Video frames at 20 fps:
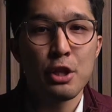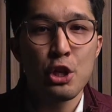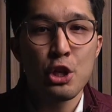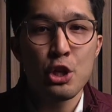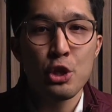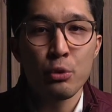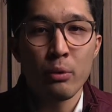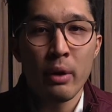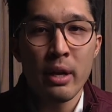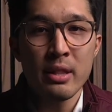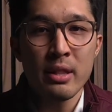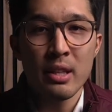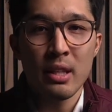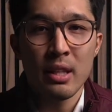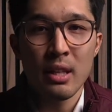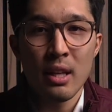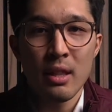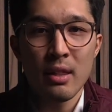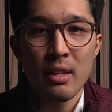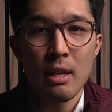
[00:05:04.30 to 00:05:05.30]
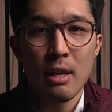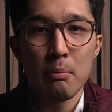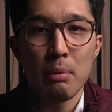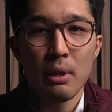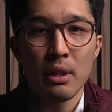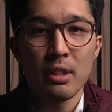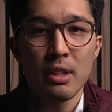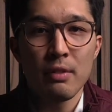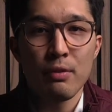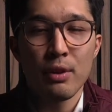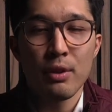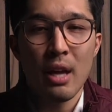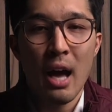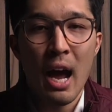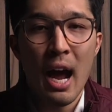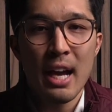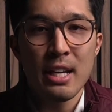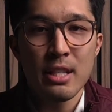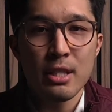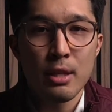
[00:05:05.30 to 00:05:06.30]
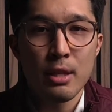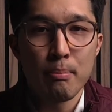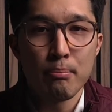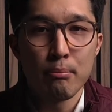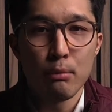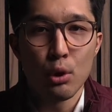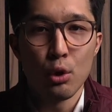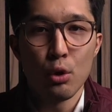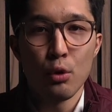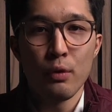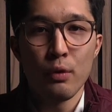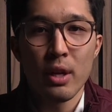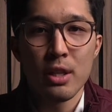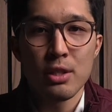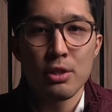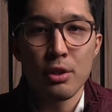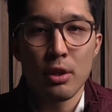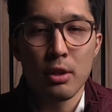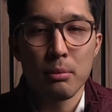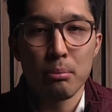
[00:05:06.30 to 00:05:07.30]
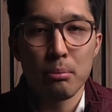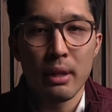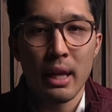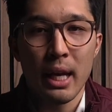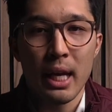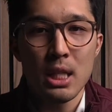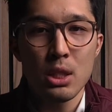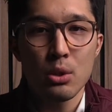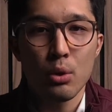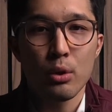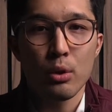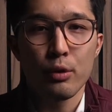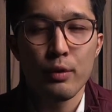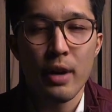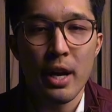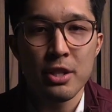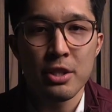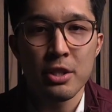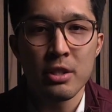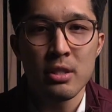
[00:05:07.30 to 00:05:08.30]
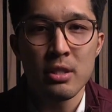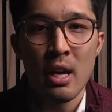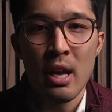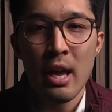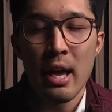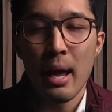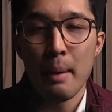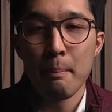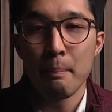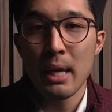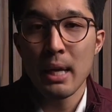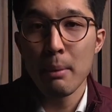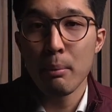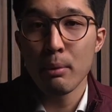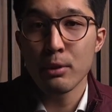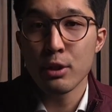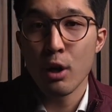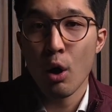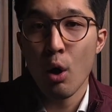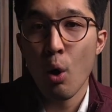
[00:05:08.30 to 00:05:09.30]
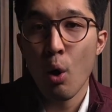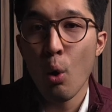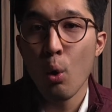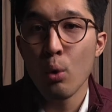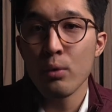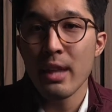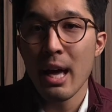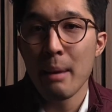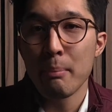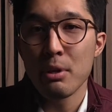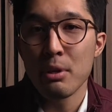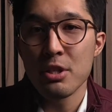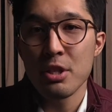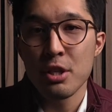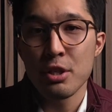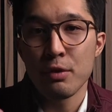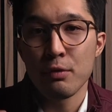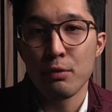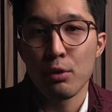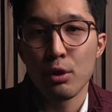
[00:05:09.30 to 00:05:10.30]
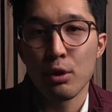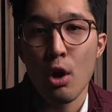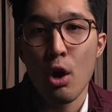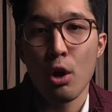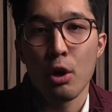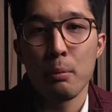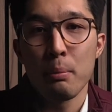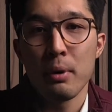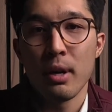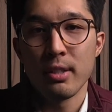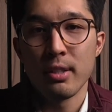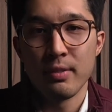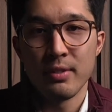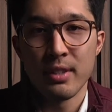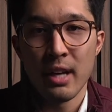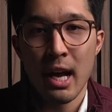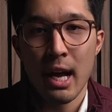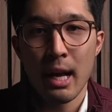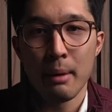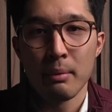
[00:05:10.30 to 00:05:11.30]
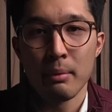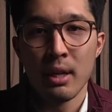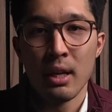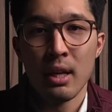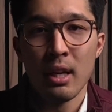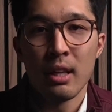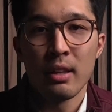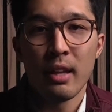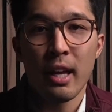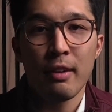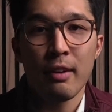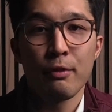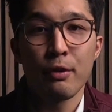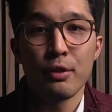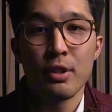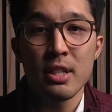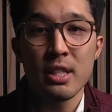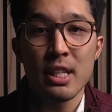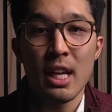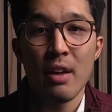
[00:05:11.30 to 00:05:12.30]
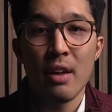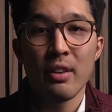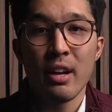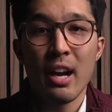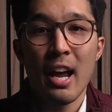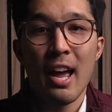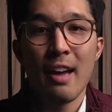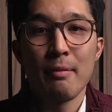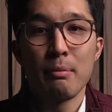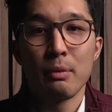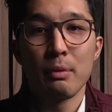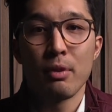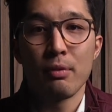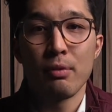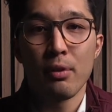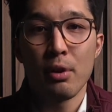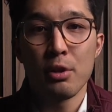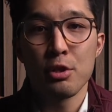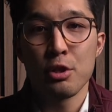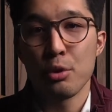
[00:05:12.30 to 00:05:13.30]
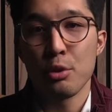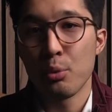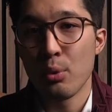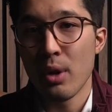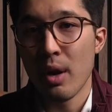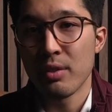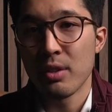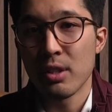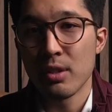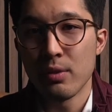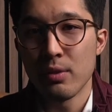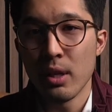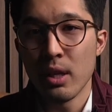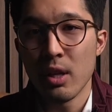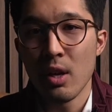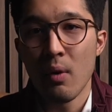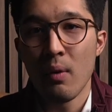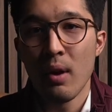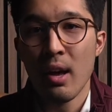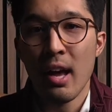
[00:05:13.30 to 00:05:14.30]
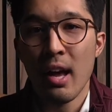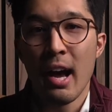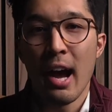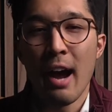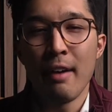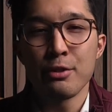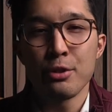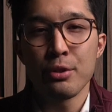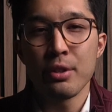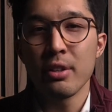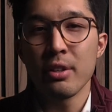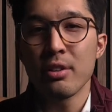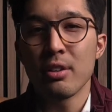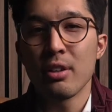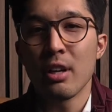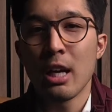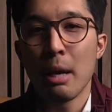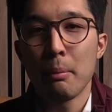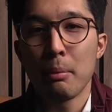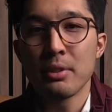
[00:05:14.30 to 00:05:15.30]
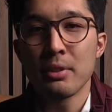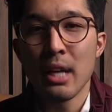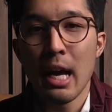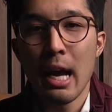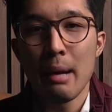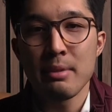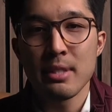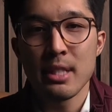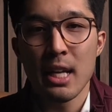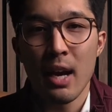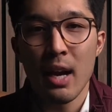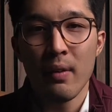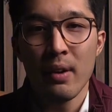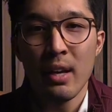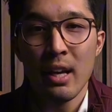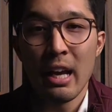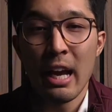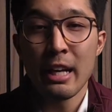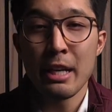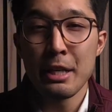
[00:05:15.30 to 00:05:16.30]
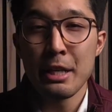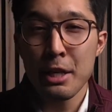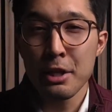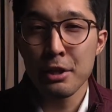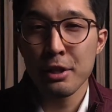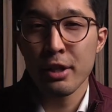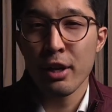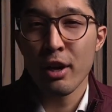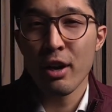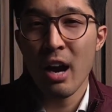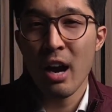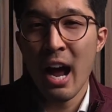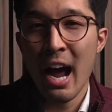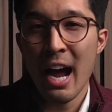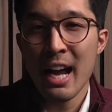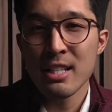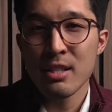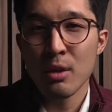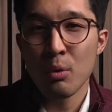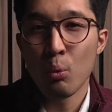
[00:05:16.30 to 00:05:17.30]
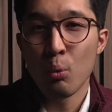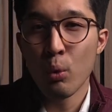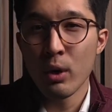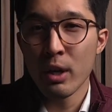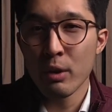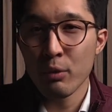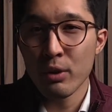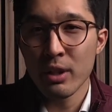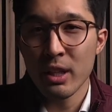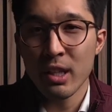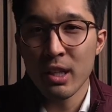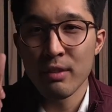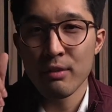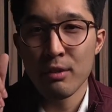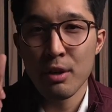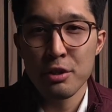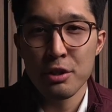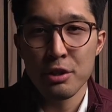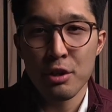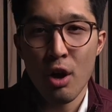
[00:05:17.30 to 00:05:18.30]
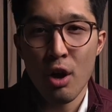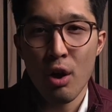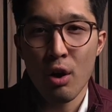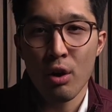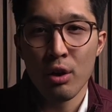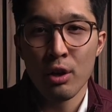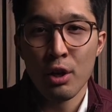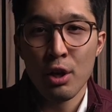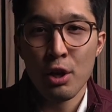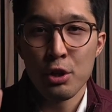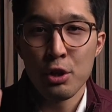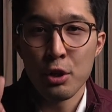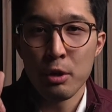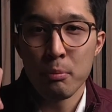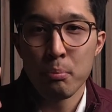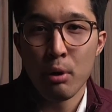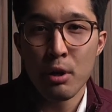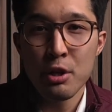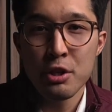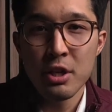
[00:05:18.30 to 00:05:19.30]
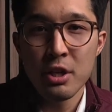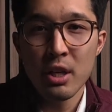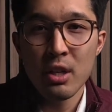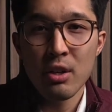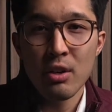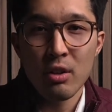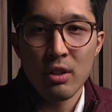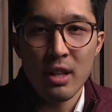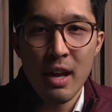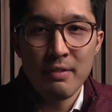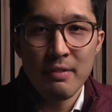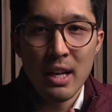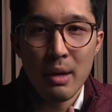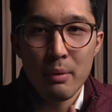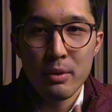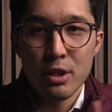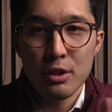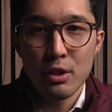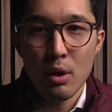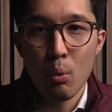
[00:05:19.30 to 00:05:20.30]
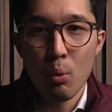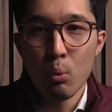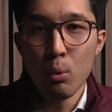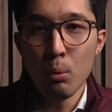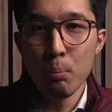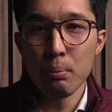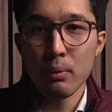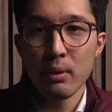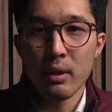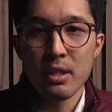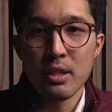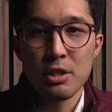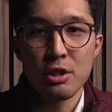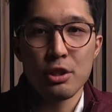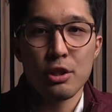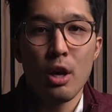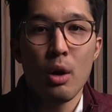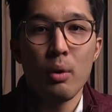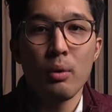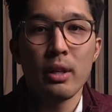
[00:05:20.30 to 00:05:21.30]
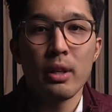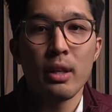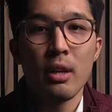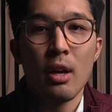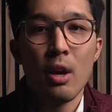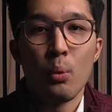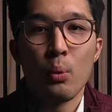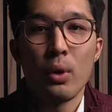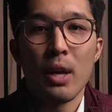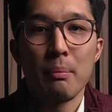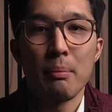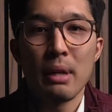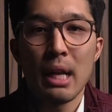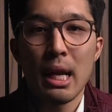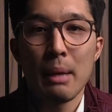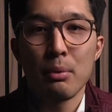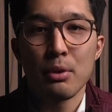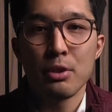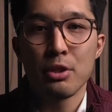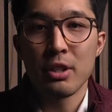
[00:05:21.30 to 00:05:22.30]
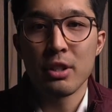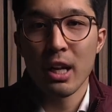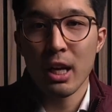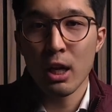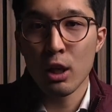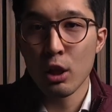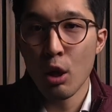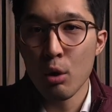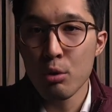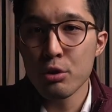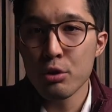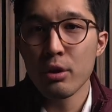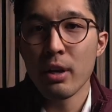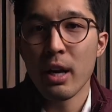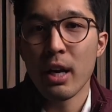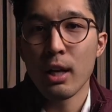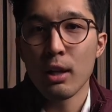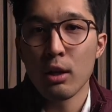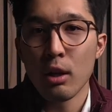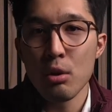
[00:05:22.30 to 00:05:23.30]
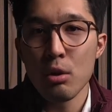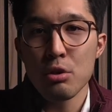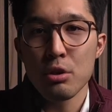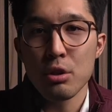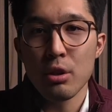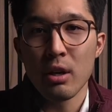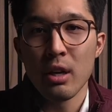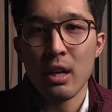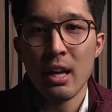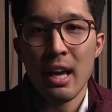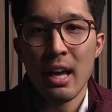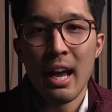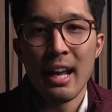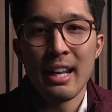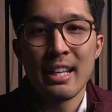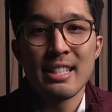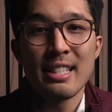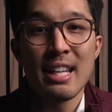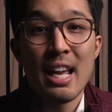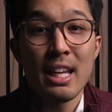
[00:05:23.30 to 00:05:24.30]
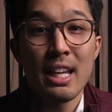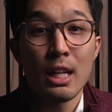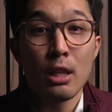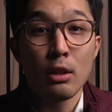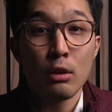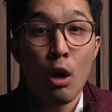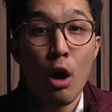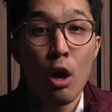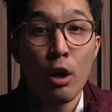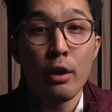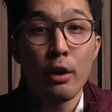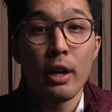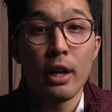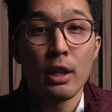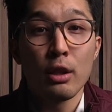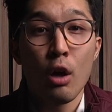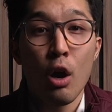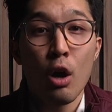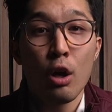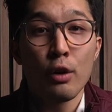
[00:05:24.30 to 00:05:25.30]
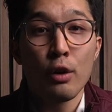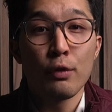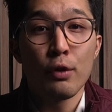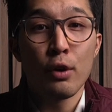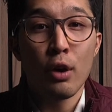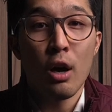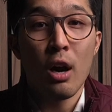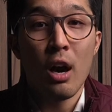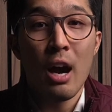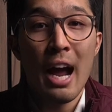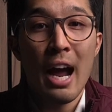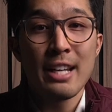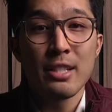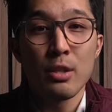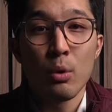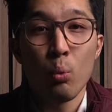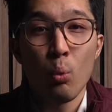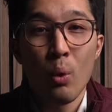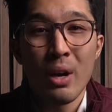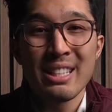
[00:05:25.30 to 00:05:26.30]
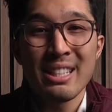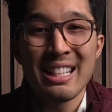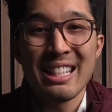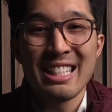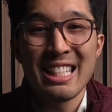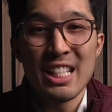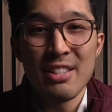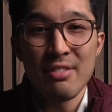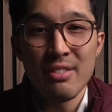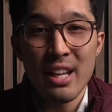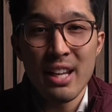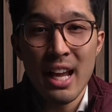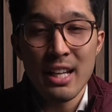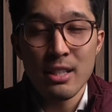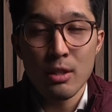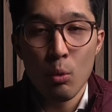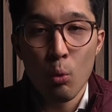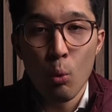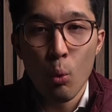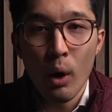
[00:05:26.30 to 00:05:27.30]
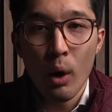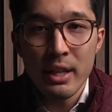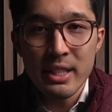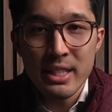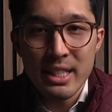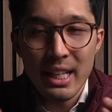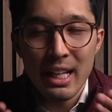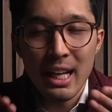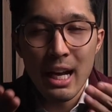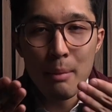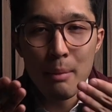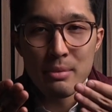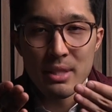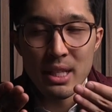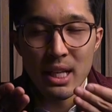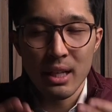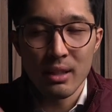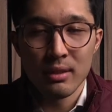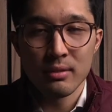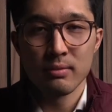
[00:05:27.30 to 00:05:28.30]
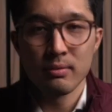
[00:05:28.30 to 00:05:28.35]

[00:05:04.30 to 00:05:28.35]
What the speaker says: strengthen the ability for the eyes to move in certain planes or directions and be able to hold that position for longer periods of time. Like for this gal that I have been referring to throughout this video, I've treated her a couple times now, and initially her eyes wouldn't really converge at all. You'd push in and her left eye would just go whoop, and slowly we have been able to get closer and closer, and it's taking longer and longer for her eye to want to deviate once it comes in.